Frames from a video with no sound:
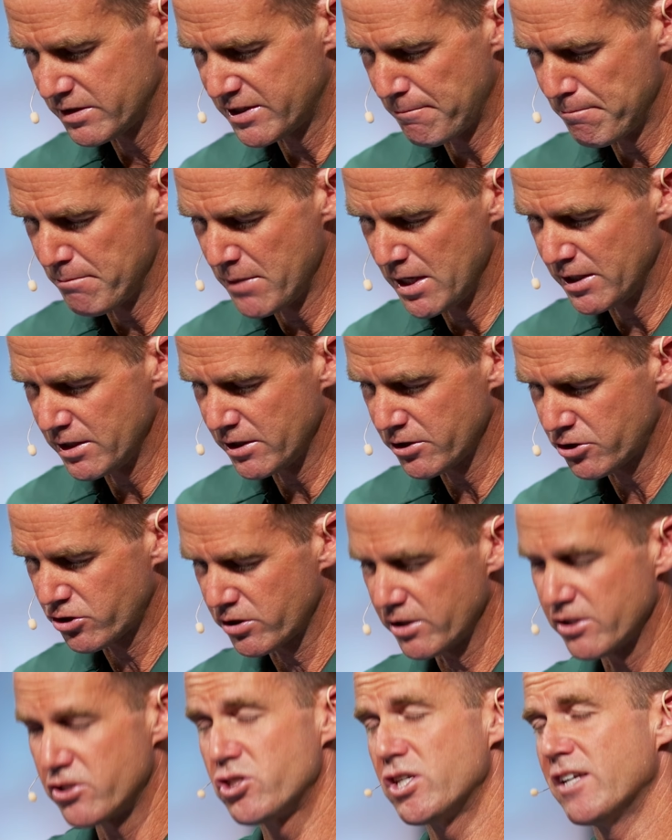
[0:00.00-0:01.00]

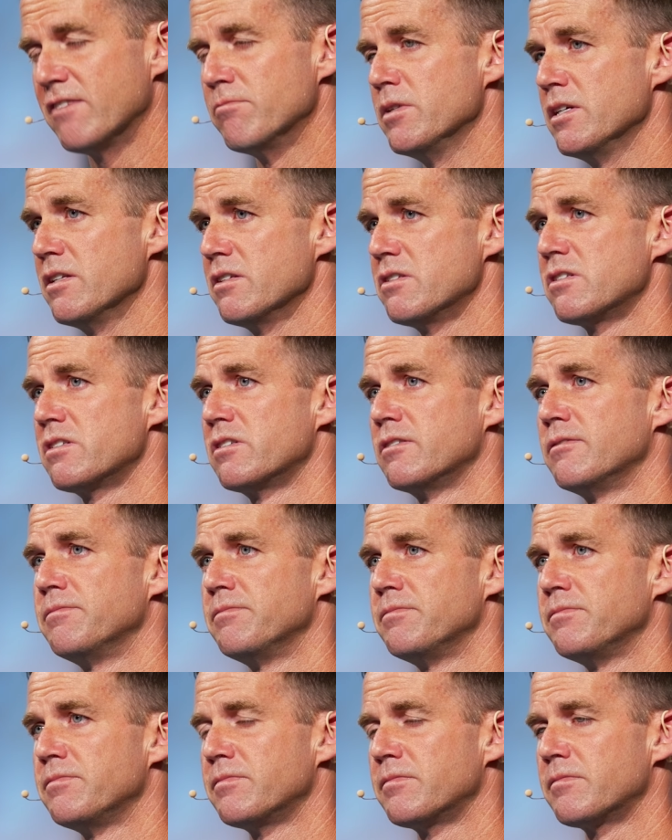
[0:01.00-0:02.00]
diminish achievements?
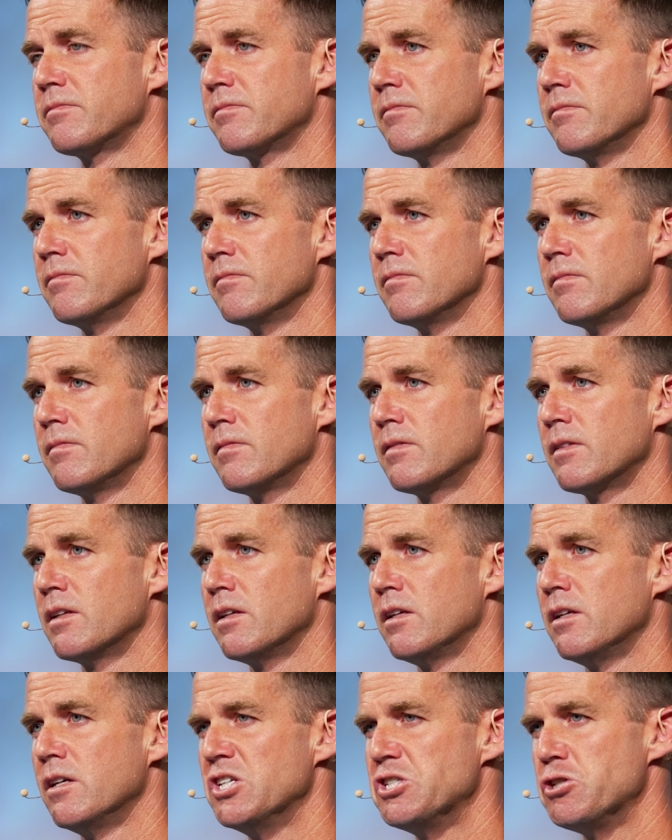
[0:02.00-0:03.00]

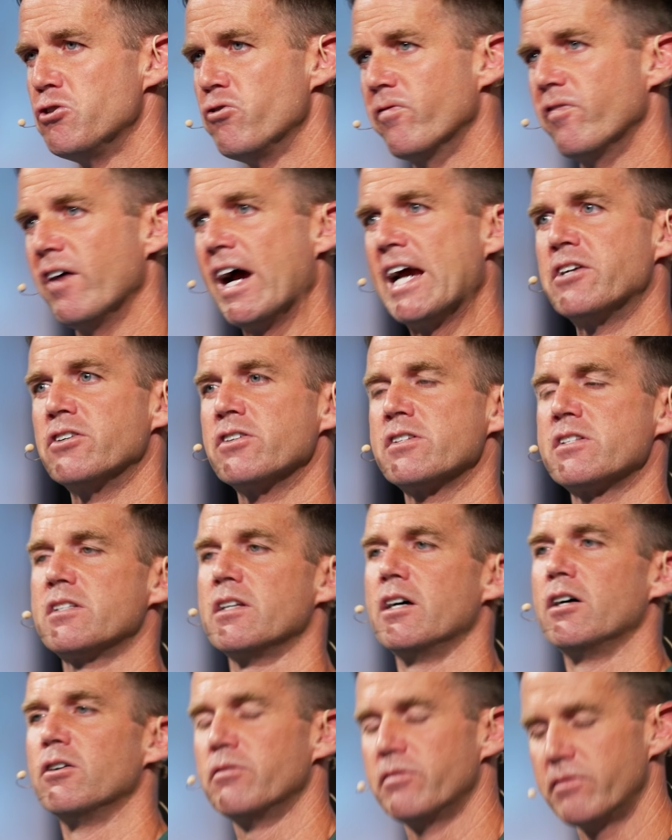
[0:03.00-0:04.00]
Do you find
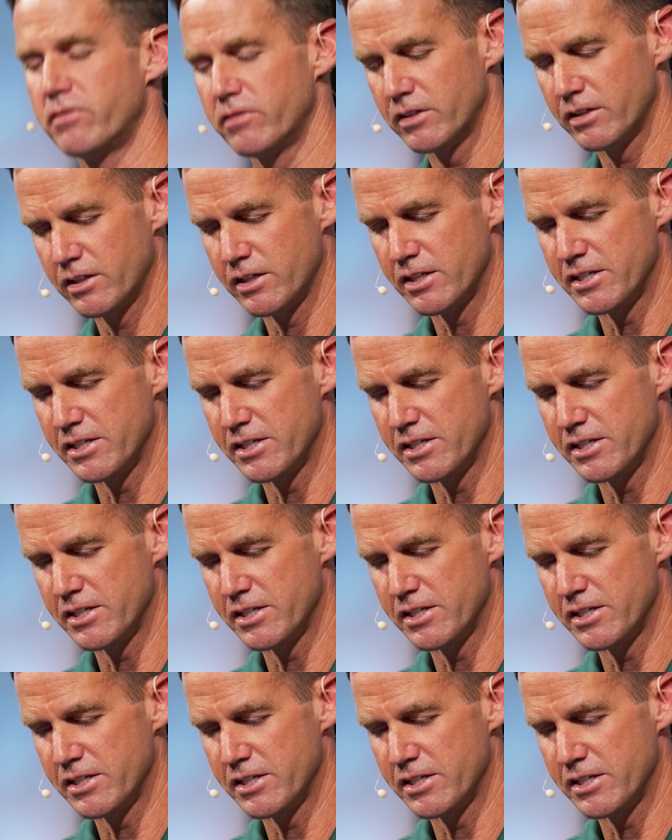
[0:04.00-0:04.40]
yourself